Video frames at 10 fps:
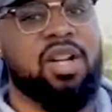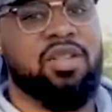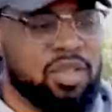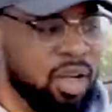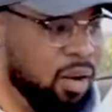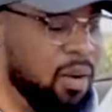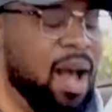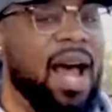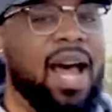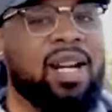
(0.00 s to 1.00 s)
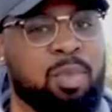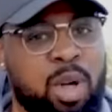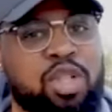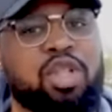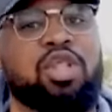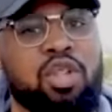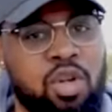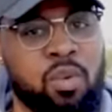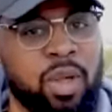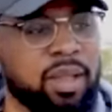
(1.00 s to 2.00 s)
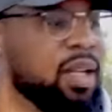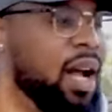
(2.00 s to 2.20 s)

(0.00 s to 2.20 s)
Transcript: So I had to purchase a new one.